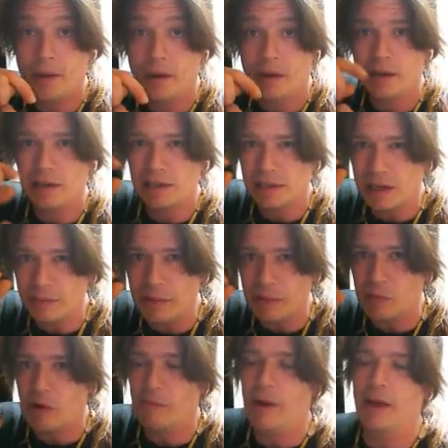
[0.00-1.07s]
There's a little bit
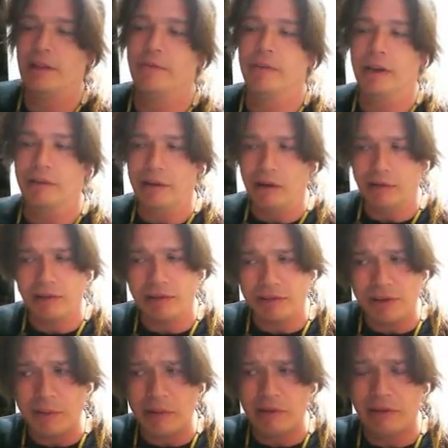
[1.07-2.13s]
more math to figure out.
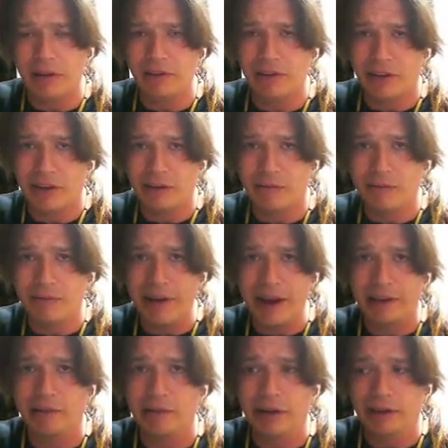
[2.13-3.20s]
Some other things that
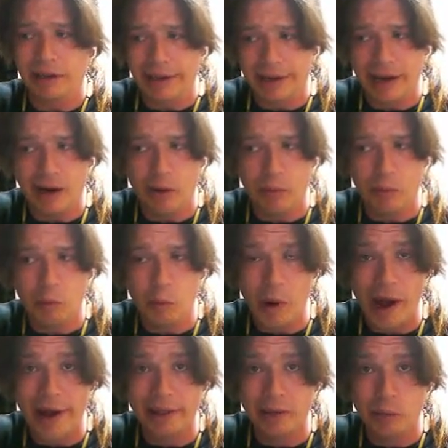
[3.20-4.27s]
factor in, like how
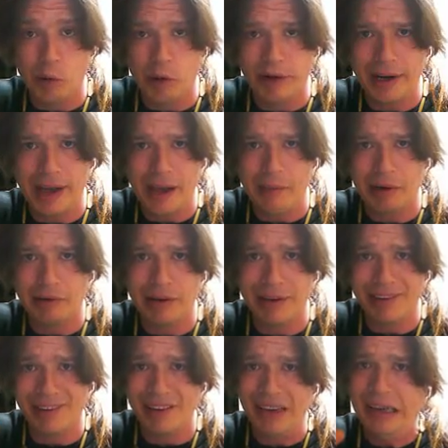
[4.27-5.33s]
wide the bore diameter
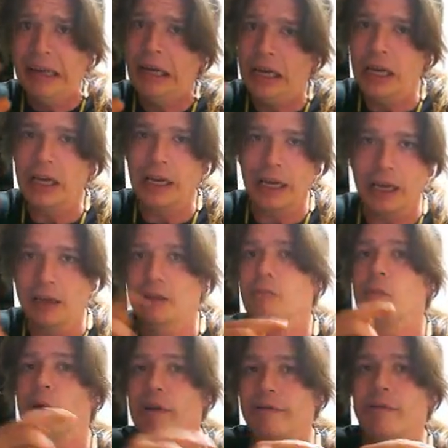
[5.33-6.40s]
is. Again,
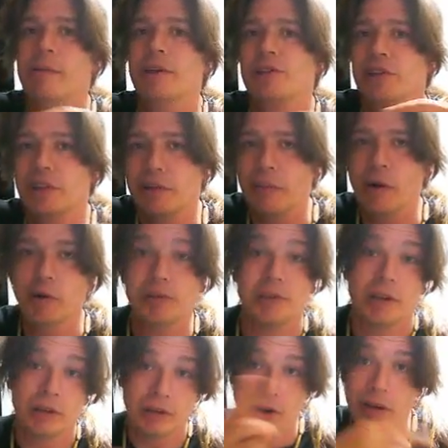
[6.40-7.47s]
more information in the post.
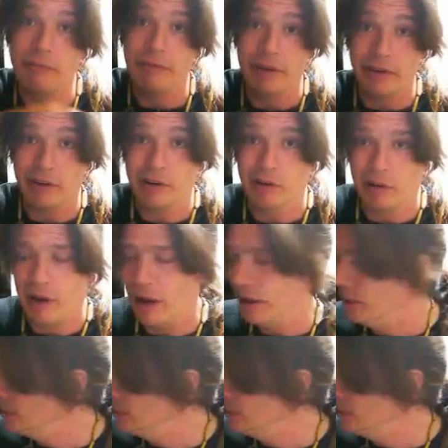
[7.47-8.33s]
Come visit, okay?